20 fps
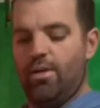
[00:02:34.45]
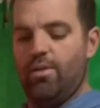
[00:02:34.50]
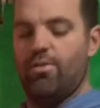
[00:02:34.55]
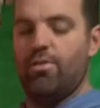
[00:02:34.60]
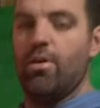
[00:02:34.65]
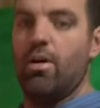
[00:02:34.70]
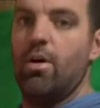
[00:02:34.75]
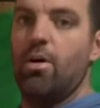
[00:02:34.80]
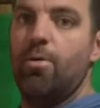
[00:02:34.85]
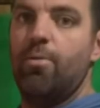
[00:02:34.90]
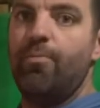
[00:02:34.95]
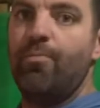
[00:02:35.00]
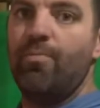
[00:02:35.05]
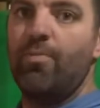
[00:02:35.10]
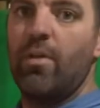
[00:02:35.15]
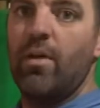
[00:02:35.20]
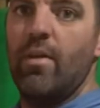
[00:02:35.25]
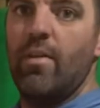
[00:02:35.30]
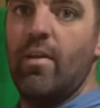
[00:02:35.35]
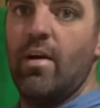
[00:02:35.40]
So
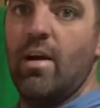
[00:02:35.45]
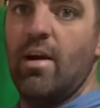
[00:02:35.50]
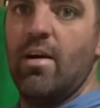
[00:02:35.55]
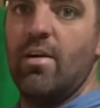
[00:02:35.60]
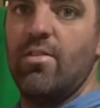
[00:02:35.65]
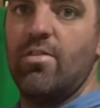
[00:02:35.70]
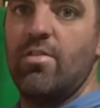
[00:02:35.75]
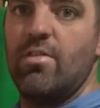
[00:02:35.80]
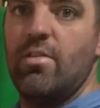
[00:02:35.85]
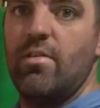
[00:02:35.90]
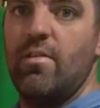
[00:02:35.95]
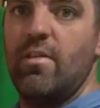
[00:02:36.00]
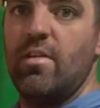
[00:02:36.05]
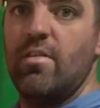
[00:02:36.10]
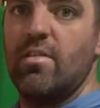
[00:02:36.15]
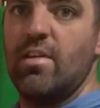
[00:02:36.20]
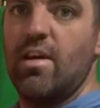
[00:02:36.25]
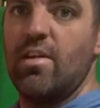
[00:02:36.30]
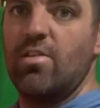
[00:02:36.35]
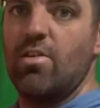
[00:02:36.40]
there's these
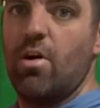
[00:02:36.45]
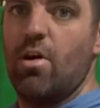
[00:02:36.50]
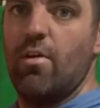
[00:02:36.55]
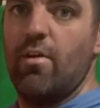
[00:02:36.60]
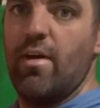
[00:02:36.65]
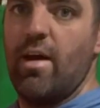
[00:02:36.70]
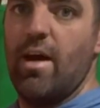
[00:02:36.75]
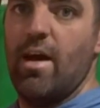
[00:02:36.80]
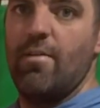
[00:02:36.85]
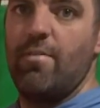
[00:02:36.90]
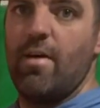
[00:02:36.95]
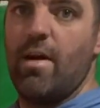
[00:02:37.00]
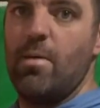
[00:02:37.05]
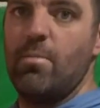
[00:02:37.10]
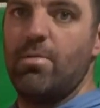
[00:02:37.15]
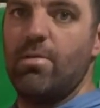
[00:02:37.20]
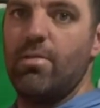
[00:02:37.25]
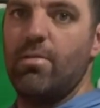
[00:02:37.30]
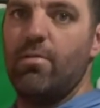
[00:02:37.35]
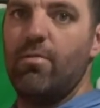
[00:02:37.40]
things called
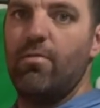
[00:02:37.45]
F-amps.